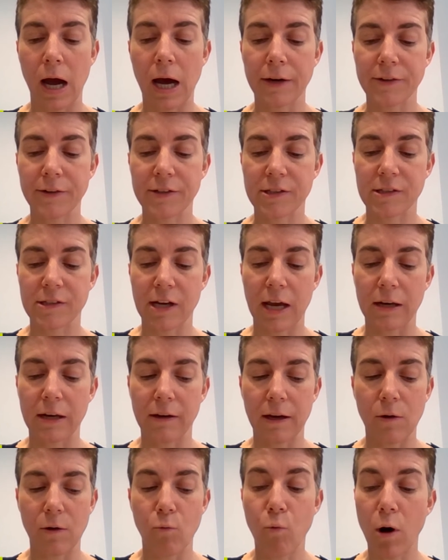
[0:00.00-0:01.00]

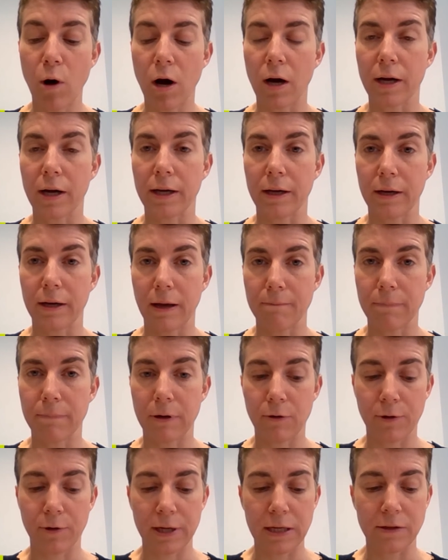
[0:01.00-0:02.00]
understanding why an
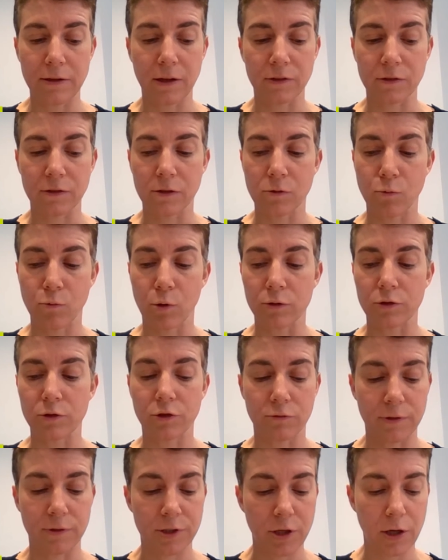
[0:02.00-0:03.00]
employee doesn't want
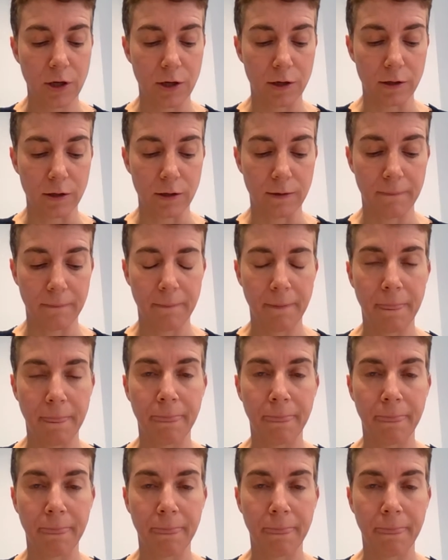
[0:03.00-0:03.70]
to return.